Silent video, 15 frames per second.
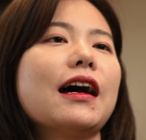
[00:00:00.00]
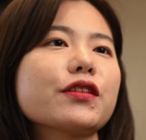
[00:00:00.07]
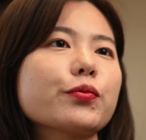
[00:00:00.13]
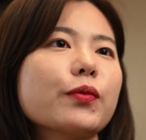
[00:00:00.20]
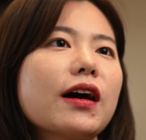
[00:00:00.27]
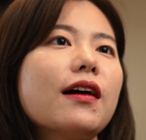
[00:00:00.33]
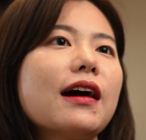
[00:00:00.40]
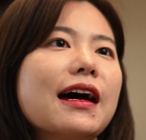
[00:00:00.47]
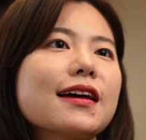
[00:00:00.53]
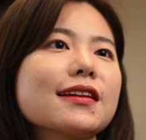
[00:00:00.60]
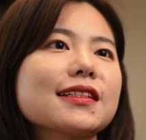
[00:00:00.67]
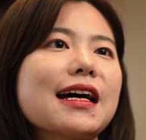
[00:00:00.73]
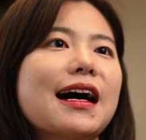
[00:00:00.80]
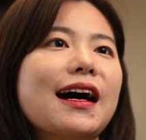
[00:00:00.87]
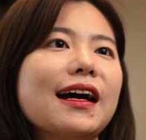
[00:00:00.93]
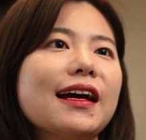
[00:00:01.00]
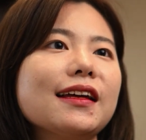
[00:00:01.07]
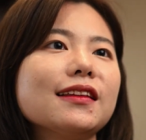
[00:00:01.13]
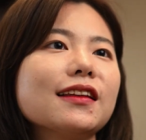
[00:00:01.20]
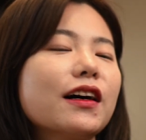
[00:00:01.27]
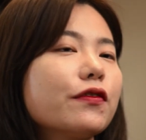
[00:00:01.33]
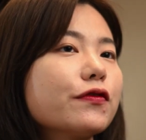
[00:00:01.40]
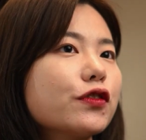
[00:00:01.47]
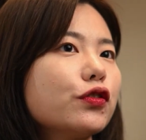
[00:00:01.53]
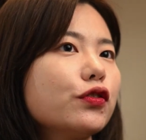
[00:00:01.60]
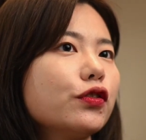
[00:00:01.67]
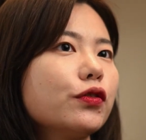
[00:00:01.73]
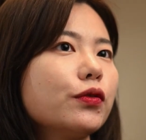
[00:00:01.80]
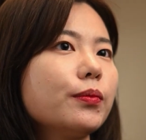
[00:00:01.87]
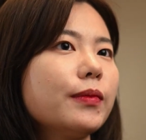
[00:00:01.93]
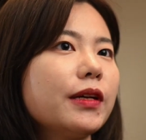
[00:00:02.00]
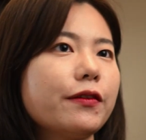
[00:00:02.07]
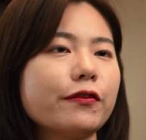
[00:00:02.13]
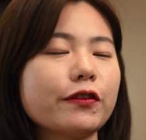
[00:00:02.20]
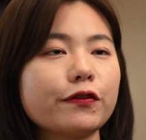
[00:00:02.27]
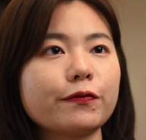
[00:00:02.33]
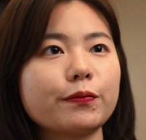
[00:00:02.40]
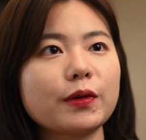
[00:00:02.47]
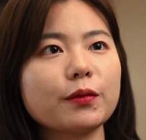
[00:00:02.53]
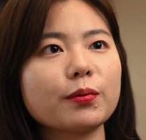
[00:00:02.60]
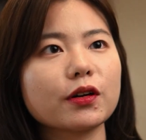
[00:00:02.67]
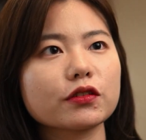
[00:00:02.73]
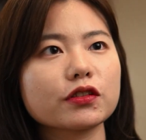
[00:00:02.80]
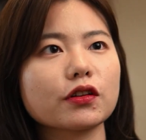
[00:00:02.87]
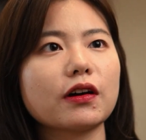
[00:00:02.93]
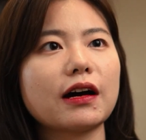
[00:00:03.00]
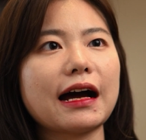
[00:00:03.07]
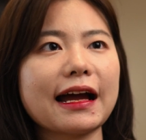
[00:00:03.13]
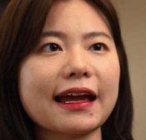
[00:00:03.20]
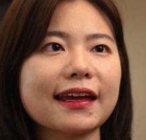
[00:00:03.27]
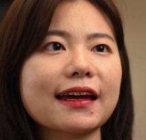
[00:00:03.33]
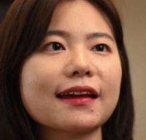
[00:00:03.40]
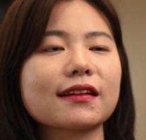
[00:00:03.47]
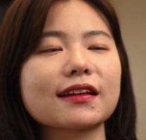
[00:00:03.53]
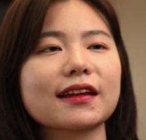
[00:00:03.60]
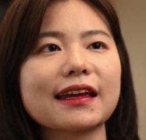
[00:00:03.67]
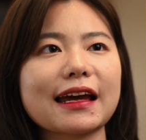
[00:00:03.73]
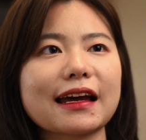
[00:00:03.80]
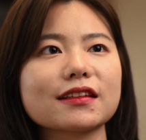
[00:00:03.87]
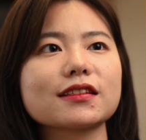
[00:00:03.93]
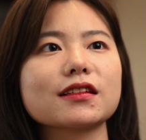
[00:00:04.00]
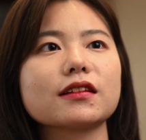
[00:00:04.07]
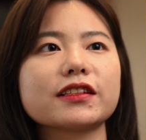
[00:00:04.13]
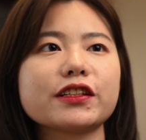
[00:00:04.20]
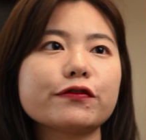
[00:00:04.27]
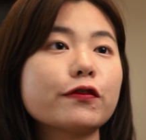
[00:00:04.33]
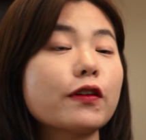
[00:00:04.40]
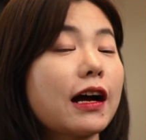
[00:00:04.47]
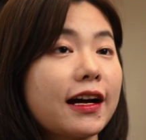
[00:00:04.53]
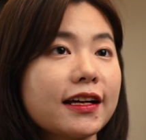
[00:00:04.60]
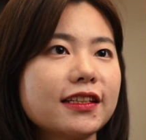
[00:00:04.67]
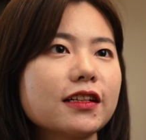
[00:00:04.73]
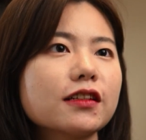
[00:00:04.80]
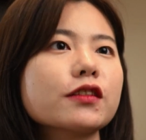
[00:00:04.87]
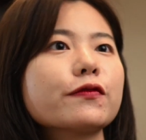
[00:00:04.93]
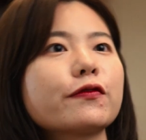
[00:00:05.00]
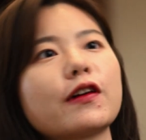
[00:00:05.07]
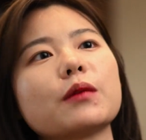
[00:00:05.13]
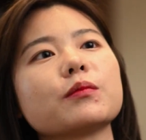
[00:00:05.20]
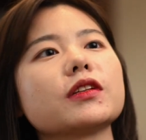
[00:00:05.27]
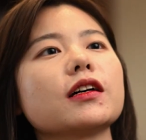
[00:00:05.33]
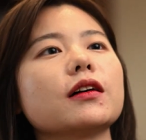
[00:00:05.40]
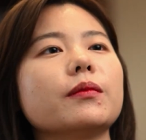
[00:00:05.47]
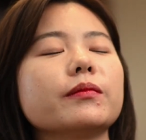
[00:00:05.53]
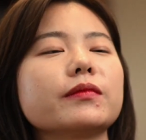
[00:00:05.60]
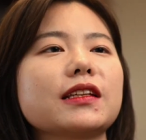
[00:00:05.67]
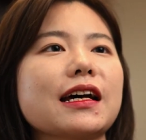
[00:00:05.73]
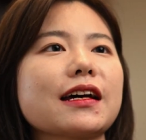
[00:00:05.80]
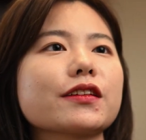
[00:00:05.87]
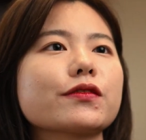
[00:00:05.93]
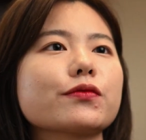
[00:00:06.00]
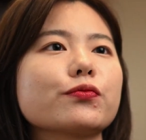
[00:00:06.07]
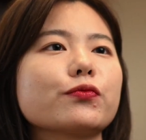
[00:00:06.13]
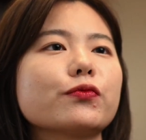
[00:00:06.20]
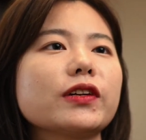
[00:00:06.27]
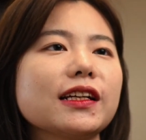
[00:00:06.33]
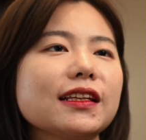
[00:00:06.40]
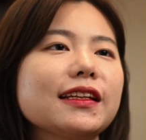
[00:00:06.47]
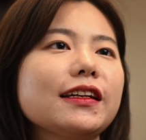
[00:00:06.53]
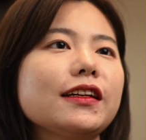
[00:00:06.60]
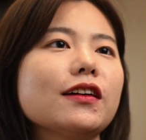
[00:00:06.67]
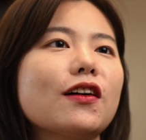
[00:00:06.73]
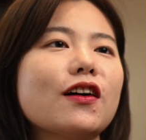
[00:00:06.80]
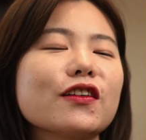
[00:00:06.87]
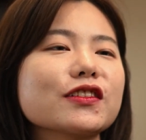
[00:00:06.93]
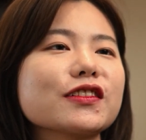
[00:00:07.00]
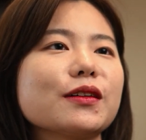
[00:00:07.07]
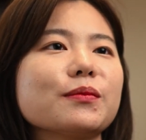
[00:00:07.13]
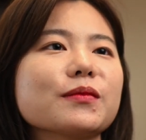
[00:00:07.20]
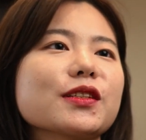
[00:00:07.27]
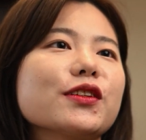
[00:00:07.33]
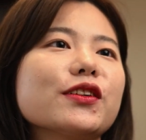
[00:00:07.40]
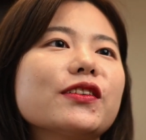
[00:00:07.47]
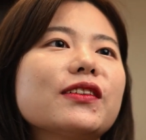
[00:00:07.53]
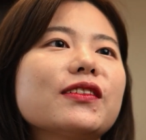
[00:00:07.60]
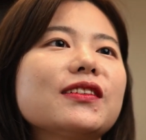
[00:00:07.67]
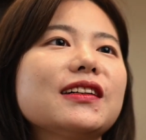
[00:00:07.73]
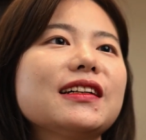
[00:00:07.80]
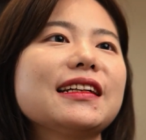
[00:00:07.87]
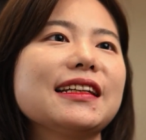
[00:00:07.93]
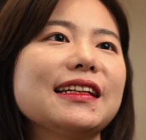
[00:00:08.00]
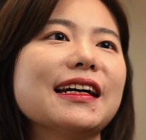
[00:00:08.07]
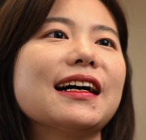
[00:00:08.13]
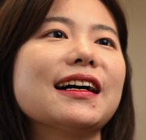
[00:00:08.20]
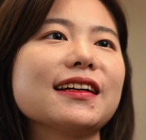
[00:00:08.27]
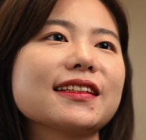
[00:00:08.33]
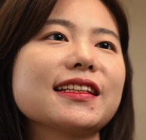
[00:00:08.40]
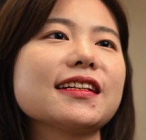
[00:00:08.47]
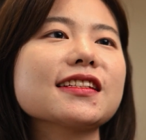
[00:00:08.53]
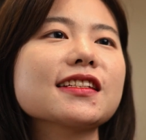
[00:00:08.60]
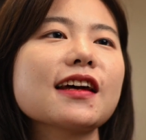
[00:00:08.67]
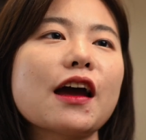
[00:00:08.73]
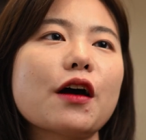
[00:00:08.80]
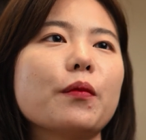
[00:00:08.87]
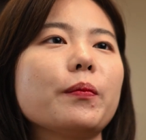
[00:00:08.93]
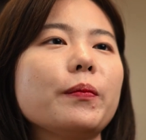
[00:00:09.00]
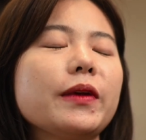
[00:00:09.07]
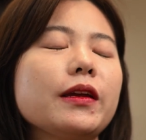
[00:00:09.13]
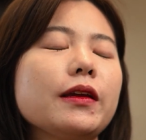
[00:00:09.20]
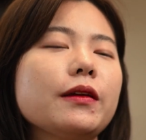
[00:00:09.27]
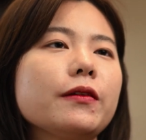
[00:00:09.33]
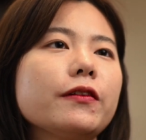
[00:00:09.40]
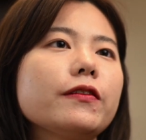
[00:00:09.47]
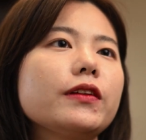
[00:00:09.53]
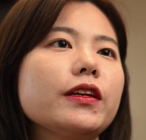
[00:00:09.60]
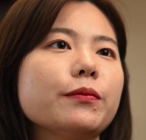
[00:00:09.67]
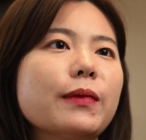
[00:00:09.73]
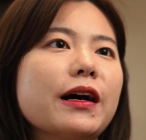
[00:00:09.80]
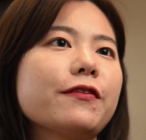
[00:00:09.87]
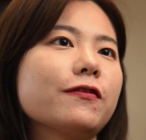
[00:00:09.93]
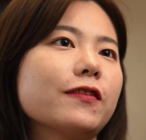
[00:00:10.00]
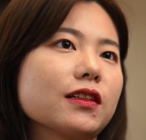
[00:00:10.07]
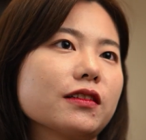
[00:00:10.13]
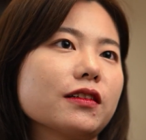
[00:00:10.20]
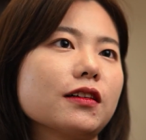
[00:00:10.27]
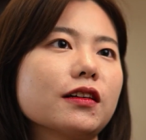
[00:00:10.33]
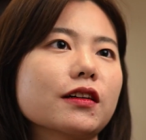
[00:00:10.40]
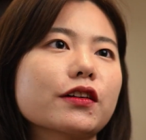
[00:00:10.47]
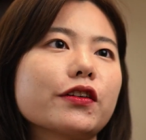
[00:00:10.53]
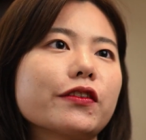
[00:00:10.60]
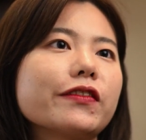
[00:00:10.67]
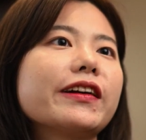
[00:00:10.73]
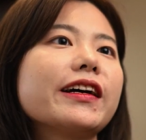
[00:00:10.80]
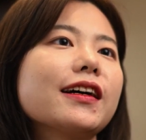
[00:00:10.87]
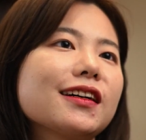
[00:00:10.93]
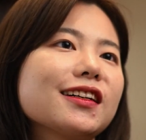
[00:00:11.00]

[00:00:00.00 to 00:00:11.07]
as well as I love to meet with people so I can get different ideas from them. That's really awesome. So yeah, this helped me in my further career.